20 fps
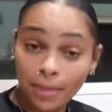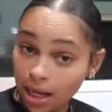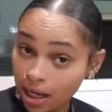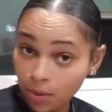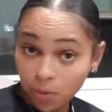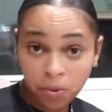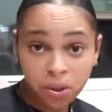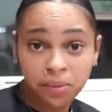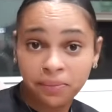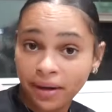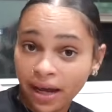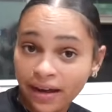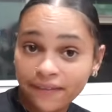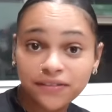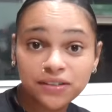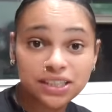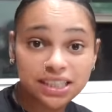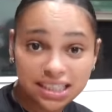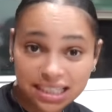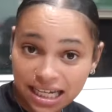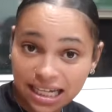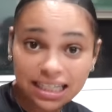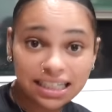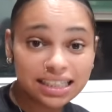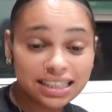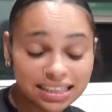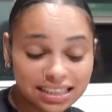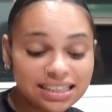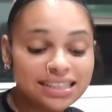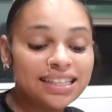mom went back for
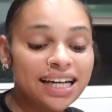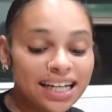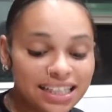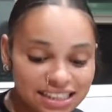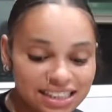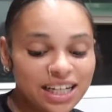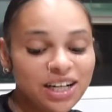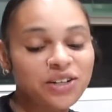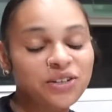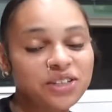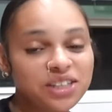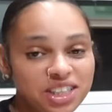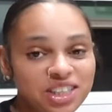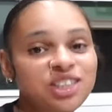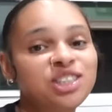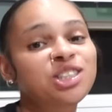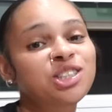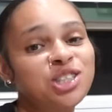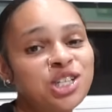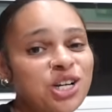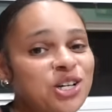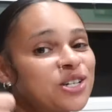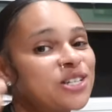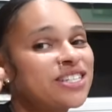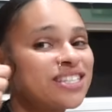seconds. That's how good the jerk